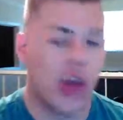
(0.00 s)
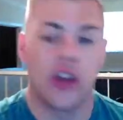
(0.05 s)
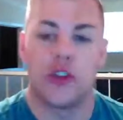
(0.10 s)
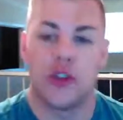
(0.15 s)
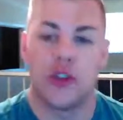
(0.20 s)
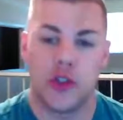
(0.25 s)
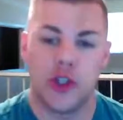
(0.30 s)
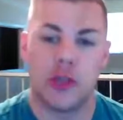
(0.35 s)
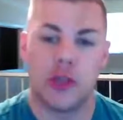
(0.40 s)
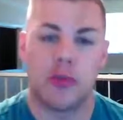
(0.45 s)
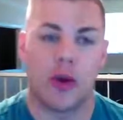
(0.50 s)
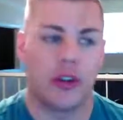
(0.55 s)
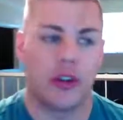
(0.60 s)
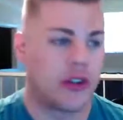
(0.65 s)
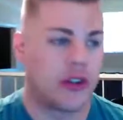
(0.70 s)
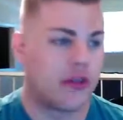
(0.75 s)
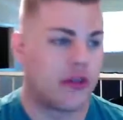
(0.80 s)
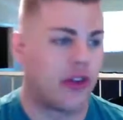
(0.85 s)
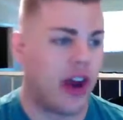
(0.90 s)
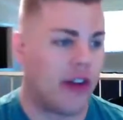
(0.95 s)

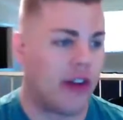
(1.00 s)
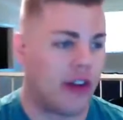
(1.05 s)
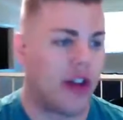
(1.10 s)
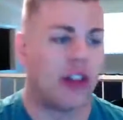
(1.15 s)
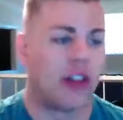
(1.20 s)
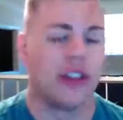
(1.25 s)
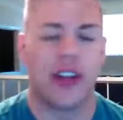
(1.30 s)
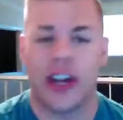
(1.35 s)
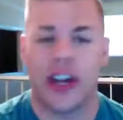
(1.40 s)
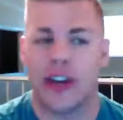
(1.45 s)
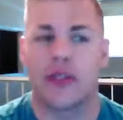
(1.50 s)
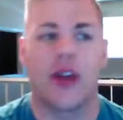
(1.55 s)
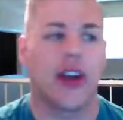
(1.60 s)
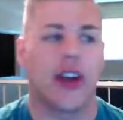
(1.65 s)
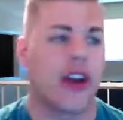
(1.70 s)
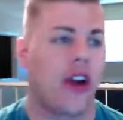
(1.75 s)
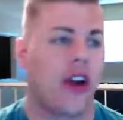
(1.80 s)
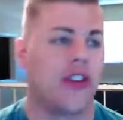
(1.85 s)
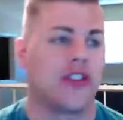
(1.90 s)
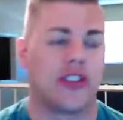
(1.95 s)
2.25. A lot of
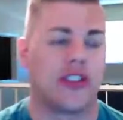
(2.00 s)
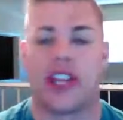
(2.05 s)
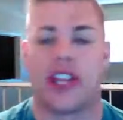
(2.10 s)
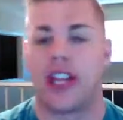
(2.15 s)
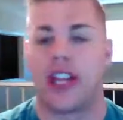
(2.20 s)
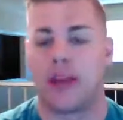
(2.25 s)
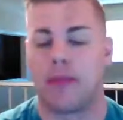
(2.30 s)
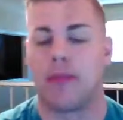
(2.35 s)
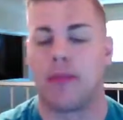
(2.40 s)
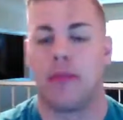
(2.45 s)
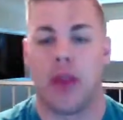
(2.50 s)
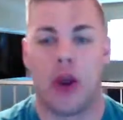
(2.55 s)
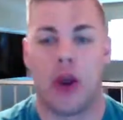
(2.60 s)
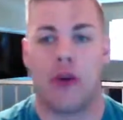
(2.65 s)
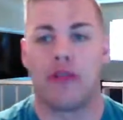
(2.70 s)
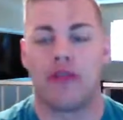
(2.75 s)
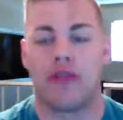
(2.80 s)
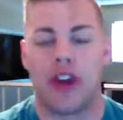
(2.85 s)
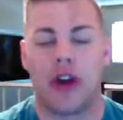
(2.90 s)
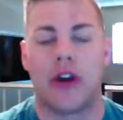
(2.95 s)
red cards just getting,
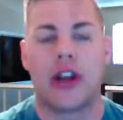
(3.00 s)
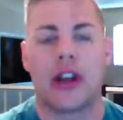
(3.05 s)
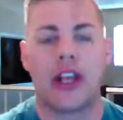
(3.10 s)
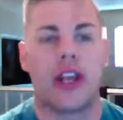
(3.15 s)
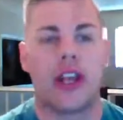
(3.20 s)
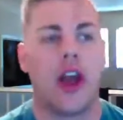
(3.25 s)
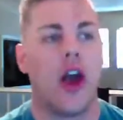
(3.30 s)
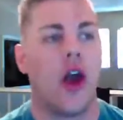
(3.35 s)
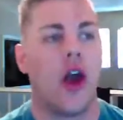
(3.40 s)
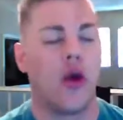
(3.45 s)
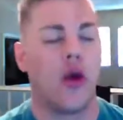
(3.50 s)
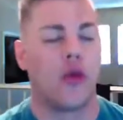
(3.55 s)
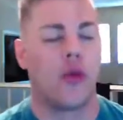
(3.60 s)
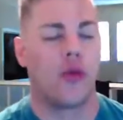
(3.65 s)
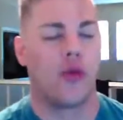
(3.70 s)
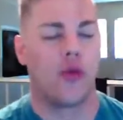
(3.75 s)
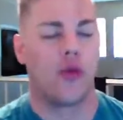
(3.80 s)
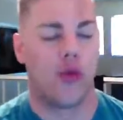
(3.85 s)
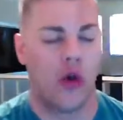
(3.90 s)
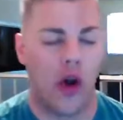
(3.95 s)
very
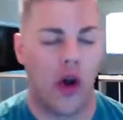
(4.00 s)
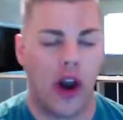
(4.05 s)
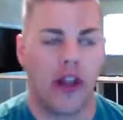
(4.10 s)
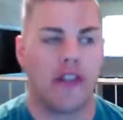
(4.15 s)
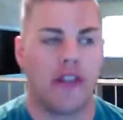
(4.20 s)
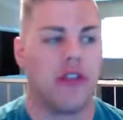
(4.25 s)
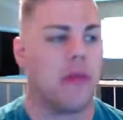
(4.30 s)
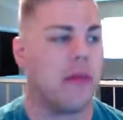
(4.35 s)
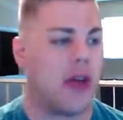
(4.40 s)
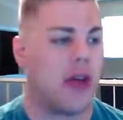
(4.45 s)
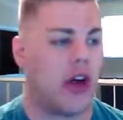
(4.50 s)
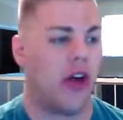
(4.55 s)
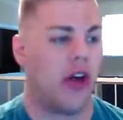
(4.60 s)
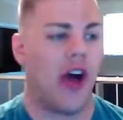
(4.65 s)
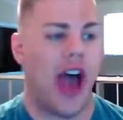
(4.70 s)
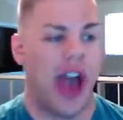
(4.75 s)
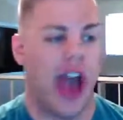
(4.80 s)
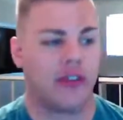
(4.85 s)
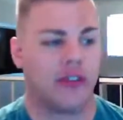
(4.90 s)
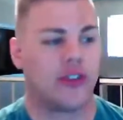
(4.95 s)
run-of-the-mill
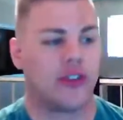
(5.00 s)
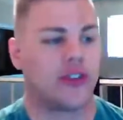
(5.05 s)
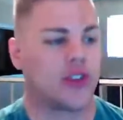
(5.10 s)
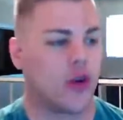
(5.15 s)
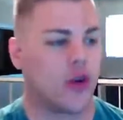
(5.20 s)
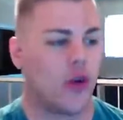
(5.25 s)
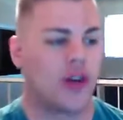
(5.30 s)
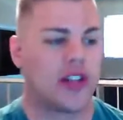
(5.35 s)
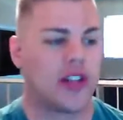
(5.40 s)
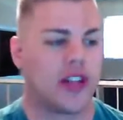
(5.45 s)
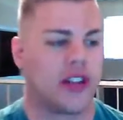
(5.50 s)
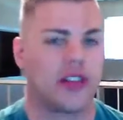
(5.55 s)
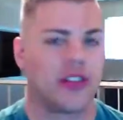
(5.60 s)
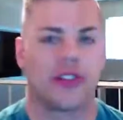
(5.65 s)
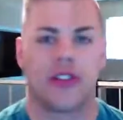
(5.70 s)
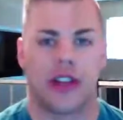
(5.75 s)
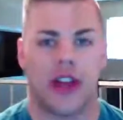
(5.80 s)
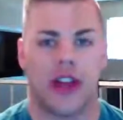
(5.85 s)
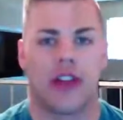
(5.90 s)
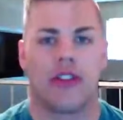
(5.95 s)
average scores out of this
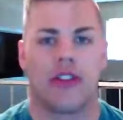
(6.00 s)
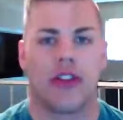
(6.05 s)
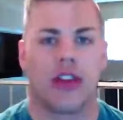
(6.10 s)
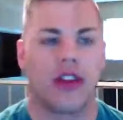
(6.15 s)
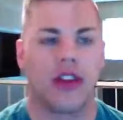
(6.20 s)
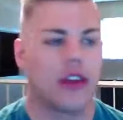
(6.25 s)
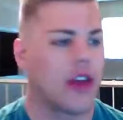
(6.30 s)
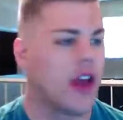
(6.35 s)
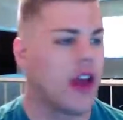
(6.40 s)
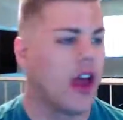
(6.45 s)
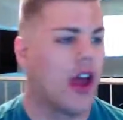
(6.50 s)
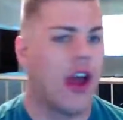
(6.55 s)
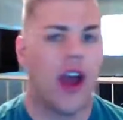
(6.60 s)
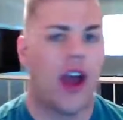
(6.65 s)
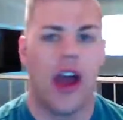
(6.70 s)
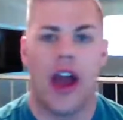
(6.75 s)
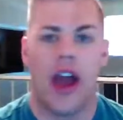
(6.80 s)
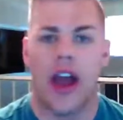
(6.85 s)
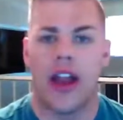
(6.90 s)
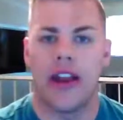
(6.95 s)
set, I think.
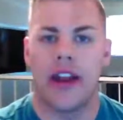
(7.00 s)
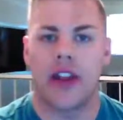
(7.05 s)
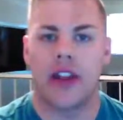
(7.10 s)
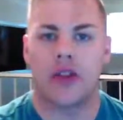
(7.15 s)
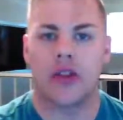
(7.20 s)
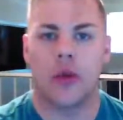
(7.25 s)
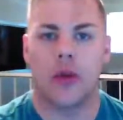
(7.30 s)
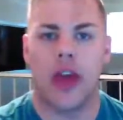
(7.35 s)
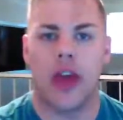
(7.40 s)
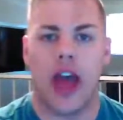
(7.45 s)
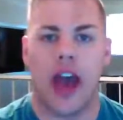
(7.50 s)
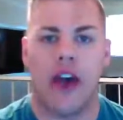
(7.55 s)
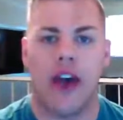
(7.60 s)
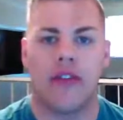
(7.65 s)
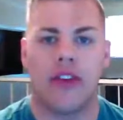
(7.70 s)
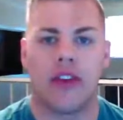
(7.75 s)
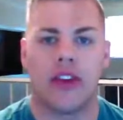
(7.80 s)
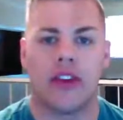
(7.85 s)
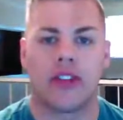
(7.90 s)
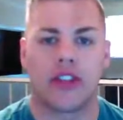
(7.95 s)
Next one we have is